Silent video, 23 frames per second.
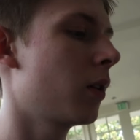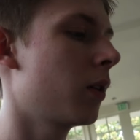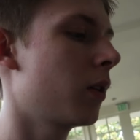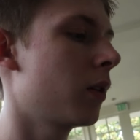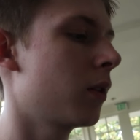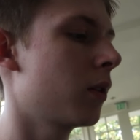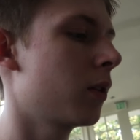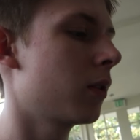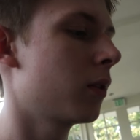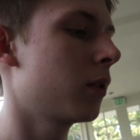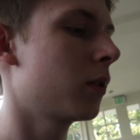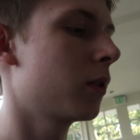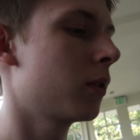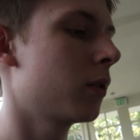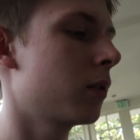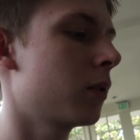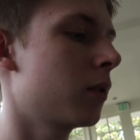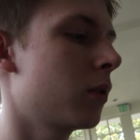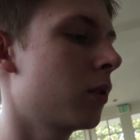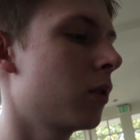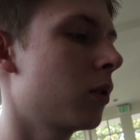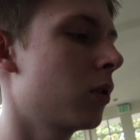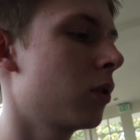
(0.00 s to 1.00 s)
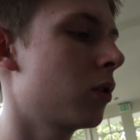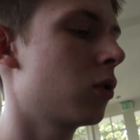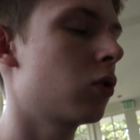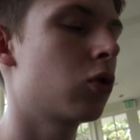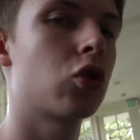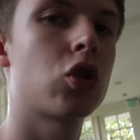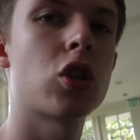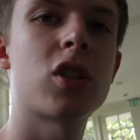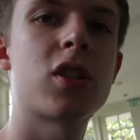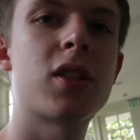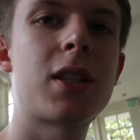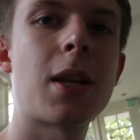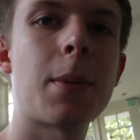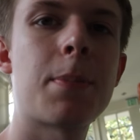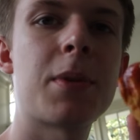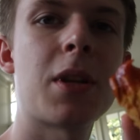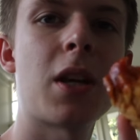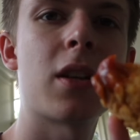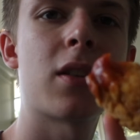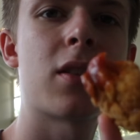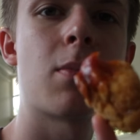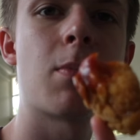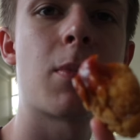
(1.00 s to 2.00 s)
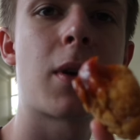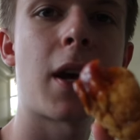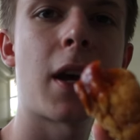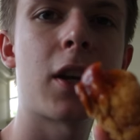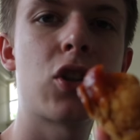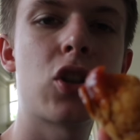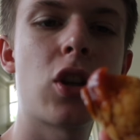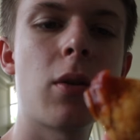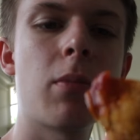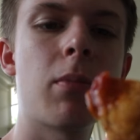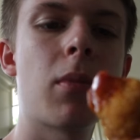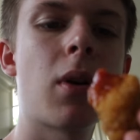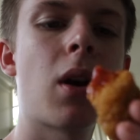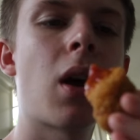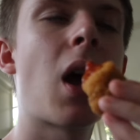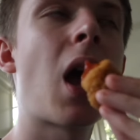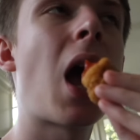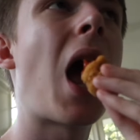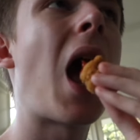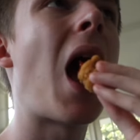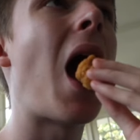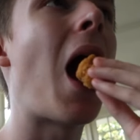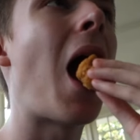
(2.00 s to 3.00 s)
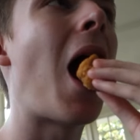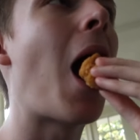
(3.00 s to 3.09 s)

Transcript: relish. That goes on anything. Just dipped it in some ketchup. It's just like